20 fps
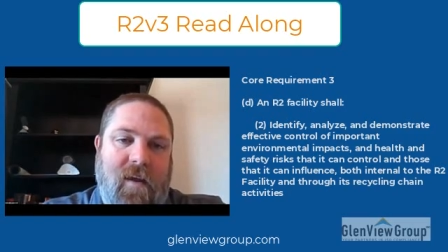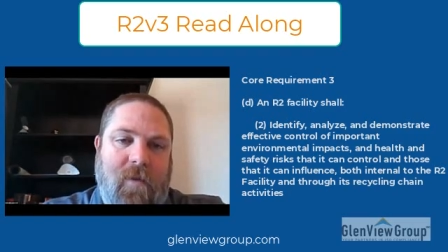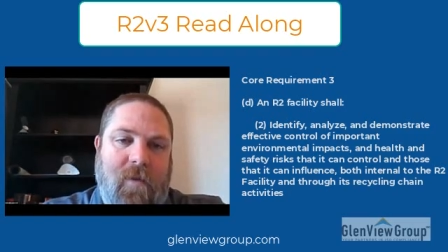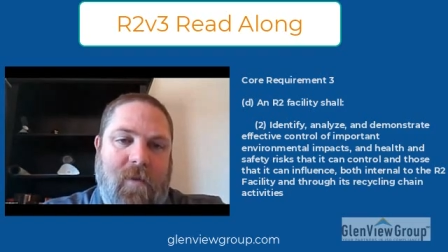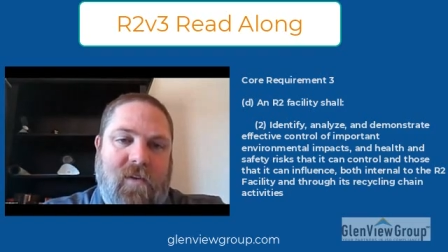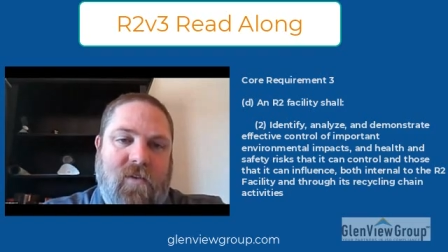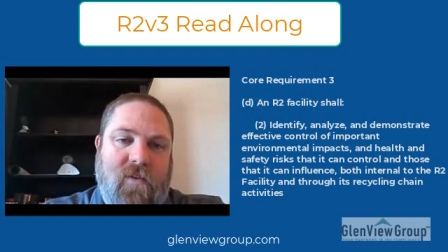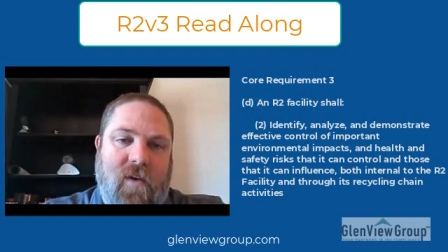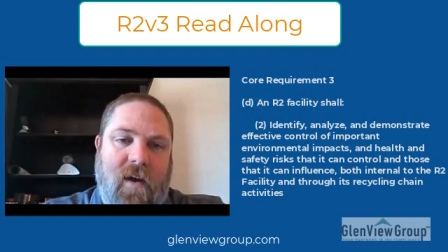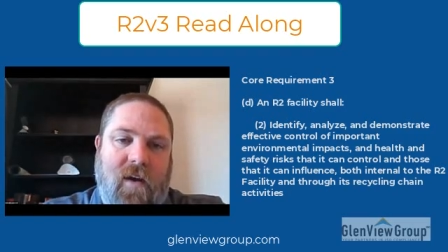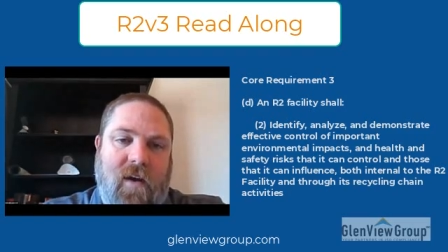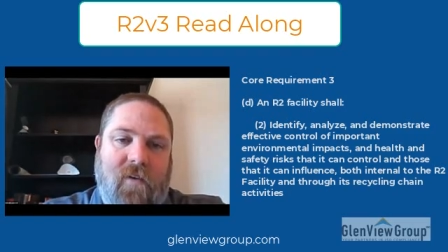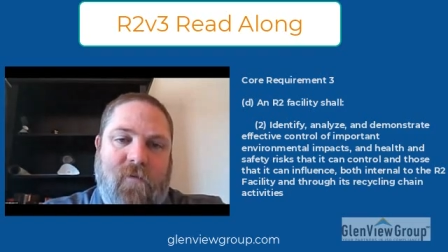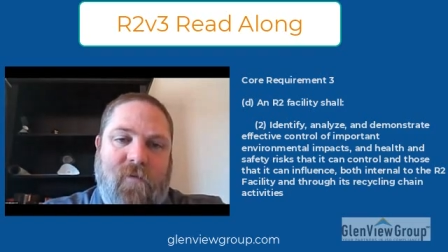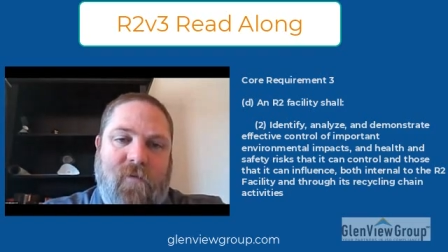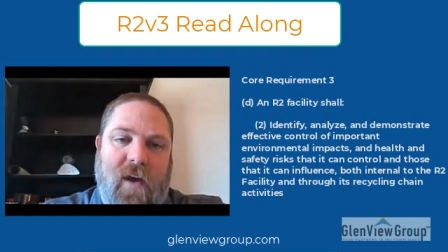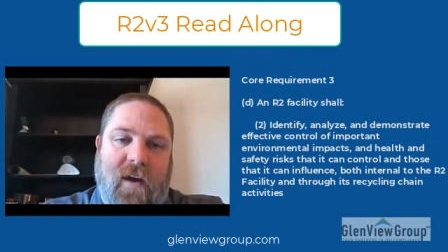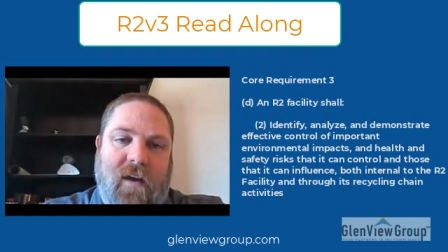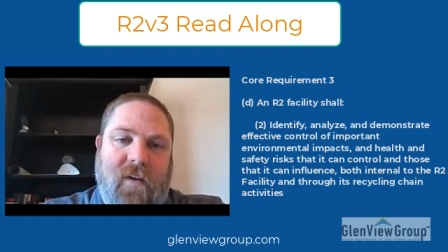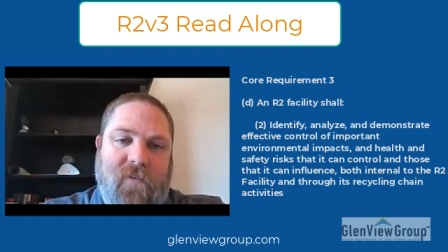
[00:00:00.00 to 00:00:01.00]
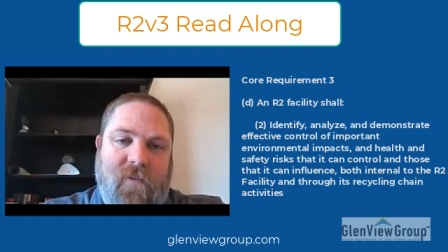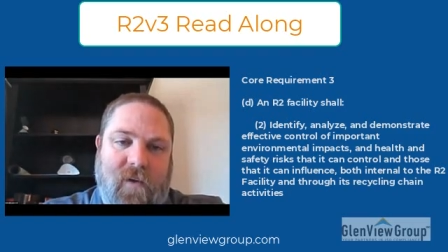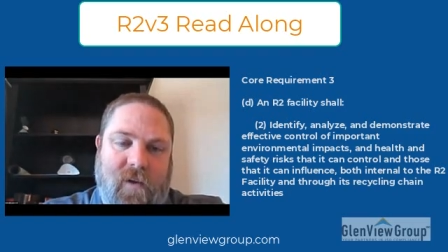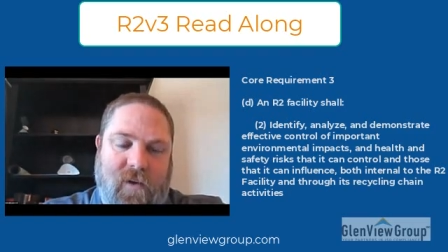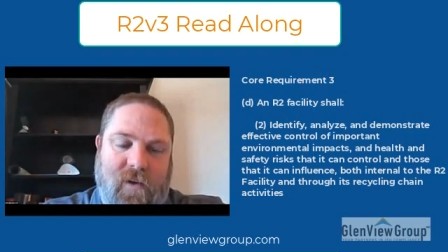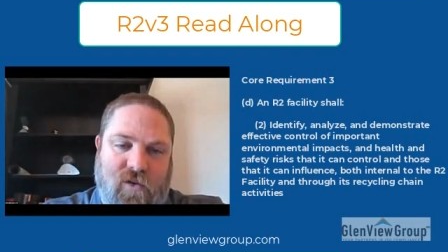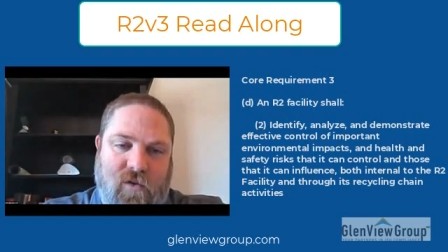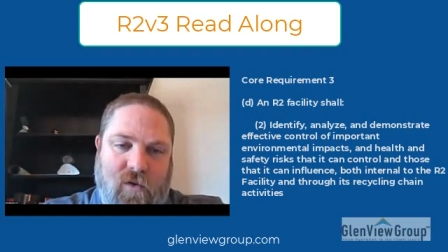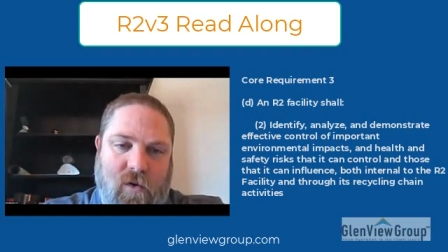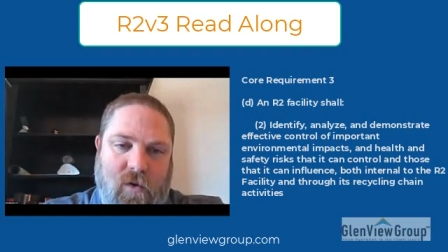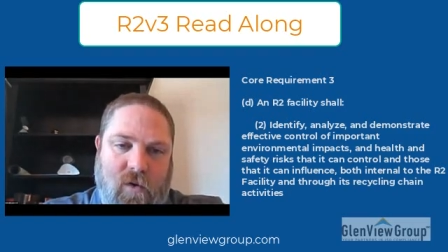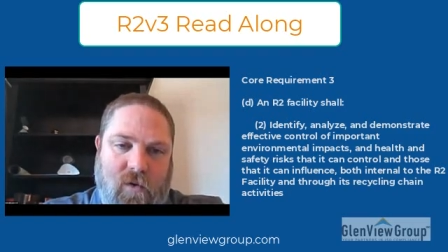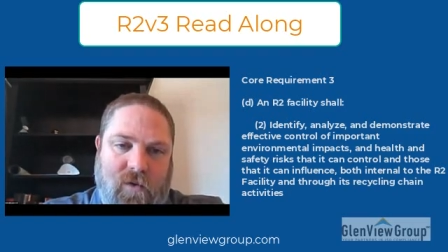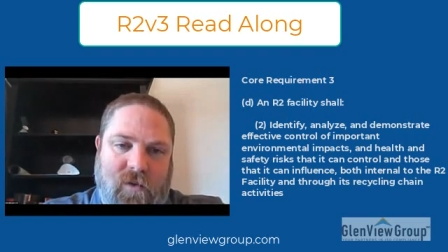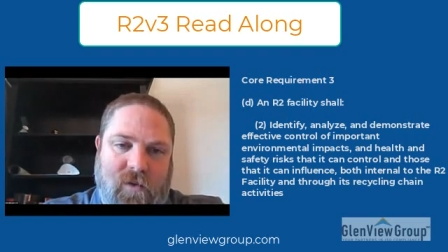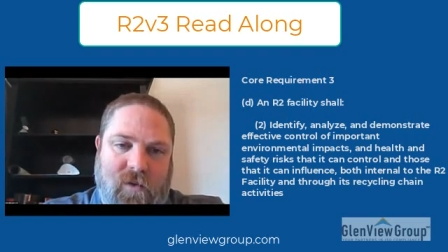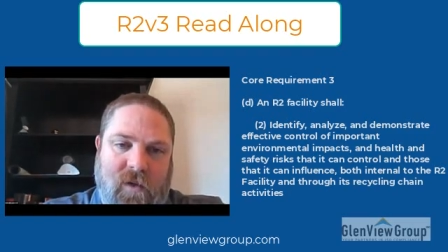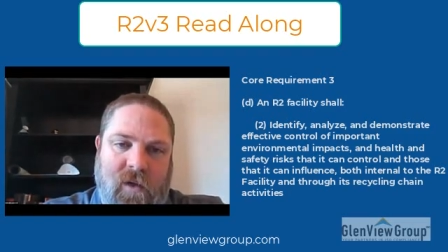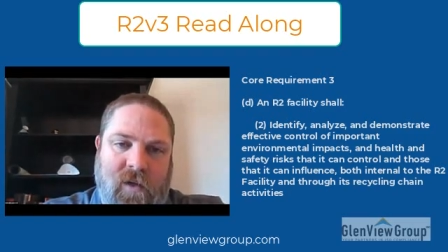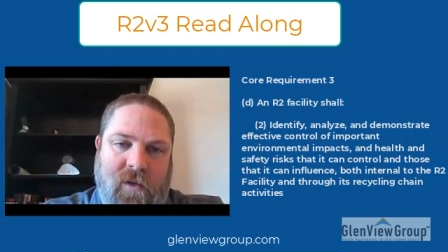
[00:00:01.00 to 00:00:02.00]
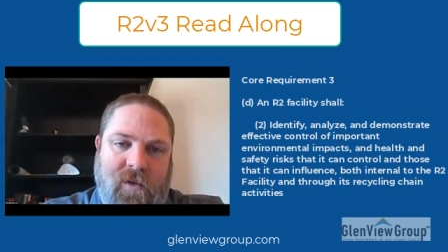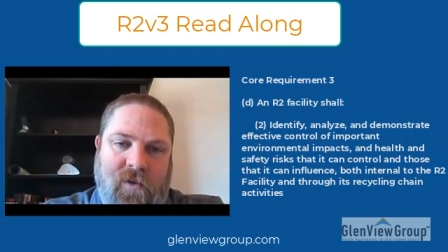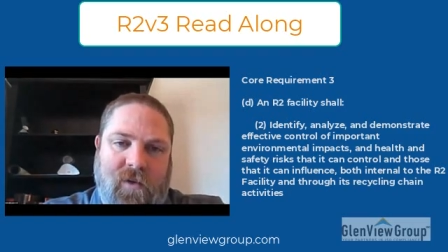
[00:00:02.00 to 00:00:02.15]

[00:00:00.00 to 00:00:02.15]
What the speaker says: demonstrate effective controls.